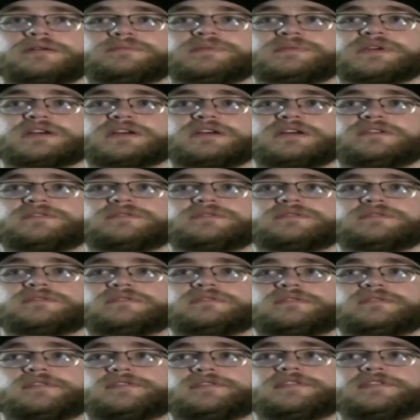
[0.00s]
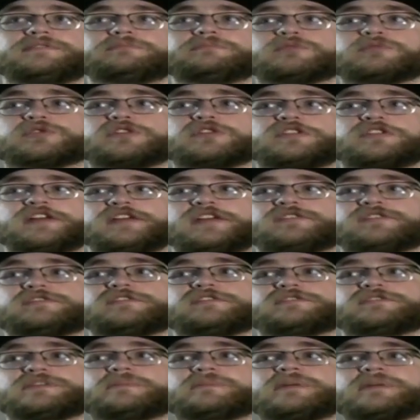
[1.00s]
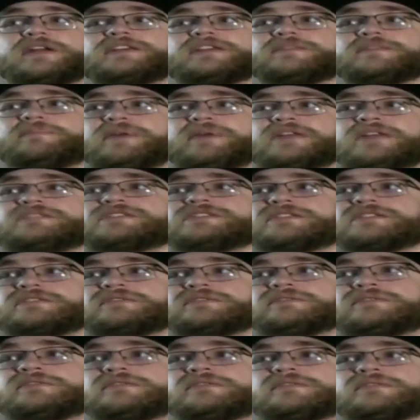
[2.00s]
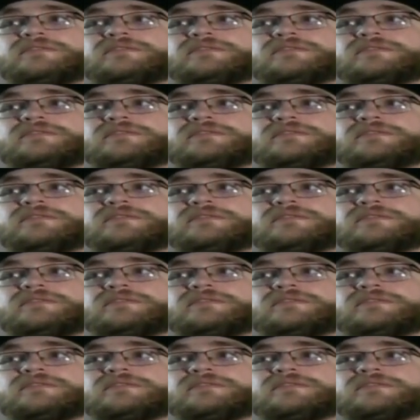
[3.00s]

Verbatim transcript: Because this is more or less somebody's opinion